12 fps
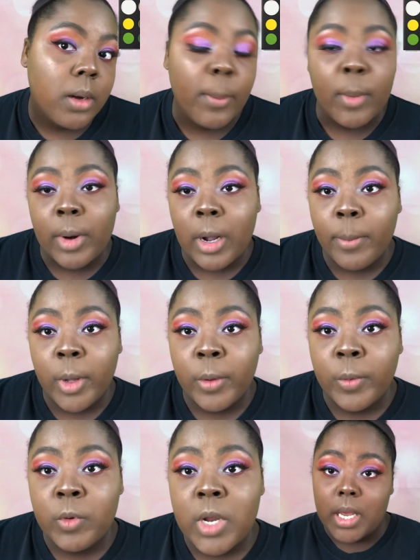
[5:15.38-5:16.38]
on my brown
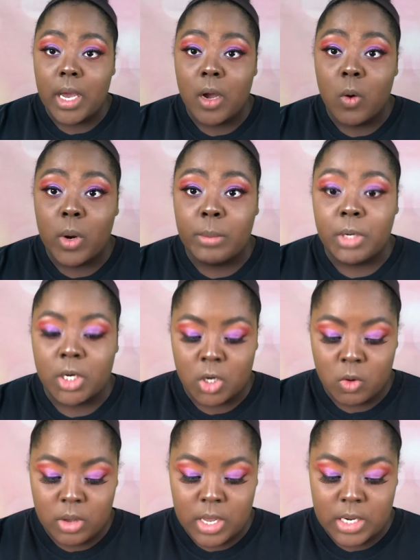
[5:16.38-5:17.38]
bone. Now what I'm gonna
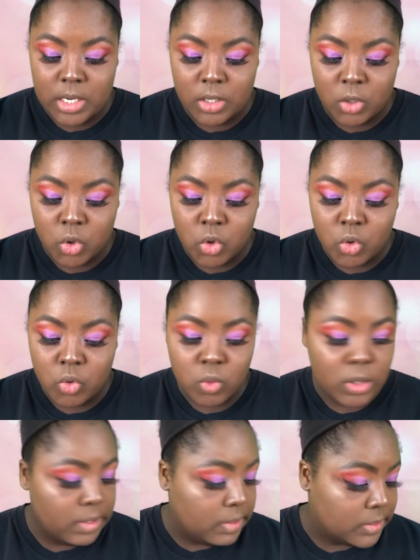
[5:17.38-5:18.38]
go ahead and
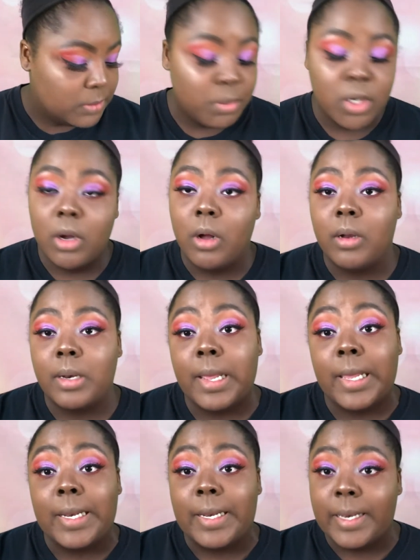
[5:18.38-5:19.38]
do is put on
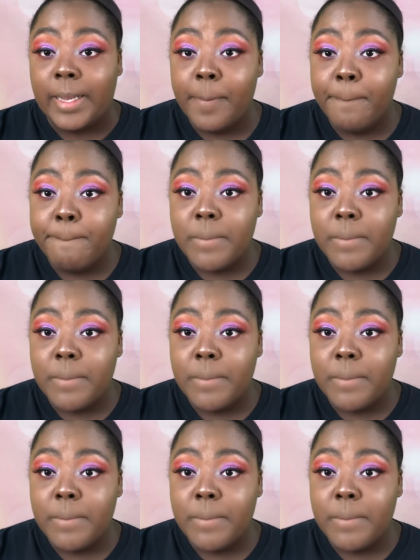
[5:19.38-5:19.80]
a lip,